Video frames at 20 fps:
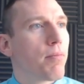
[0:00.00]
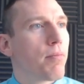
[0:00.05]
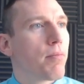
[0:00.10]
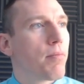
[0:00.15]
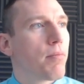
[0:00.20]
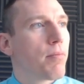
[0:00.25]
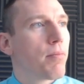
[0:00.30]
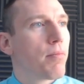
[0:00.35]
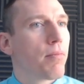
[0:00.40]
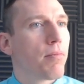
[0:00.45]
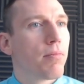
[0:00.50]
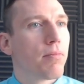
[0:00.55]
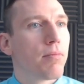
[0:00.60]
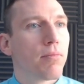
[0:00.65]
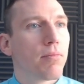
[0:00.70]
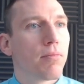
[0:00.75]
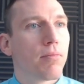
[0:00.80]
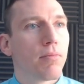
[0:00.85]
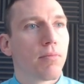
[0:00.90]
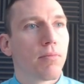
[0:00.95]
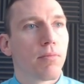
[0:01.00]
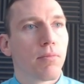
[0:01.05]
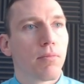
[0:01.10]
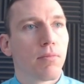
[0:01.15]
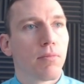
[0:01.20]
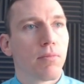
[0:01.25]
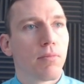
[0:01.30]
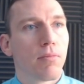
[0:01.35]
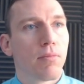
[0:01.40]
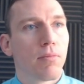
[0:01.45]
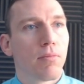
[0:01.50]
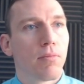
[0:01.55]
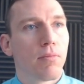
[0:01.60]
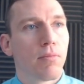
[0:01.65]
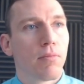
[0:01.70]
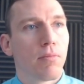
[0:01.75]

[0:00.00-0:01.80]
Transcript: [no speech]